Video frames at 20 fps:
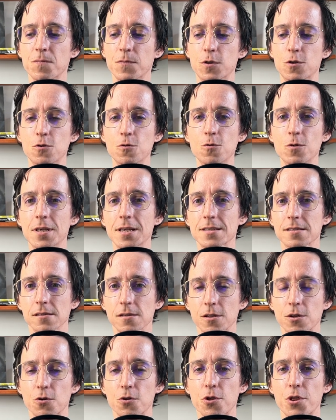do these
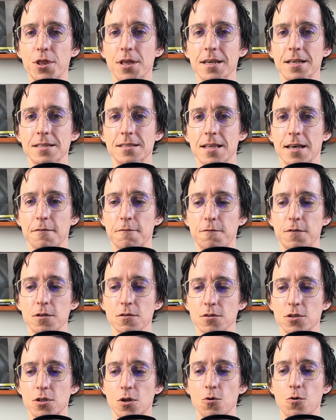little things that feel
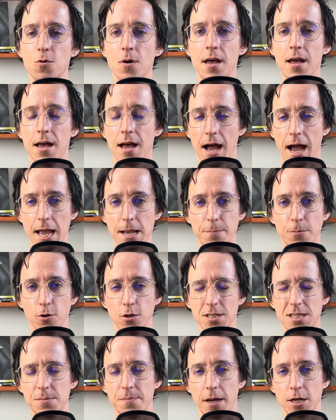so hyper
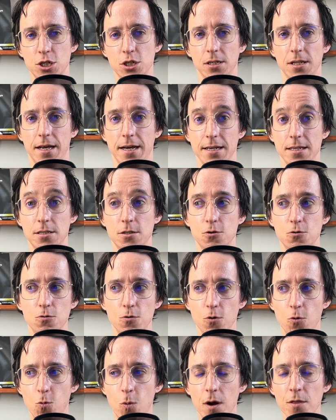specialized to
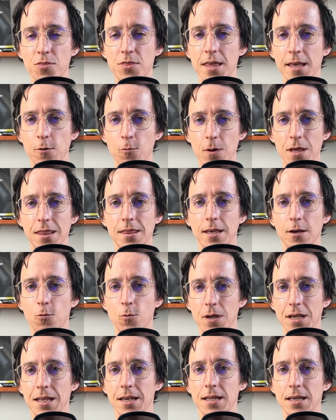the one thing we think
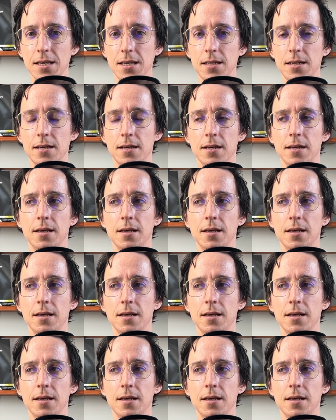we need,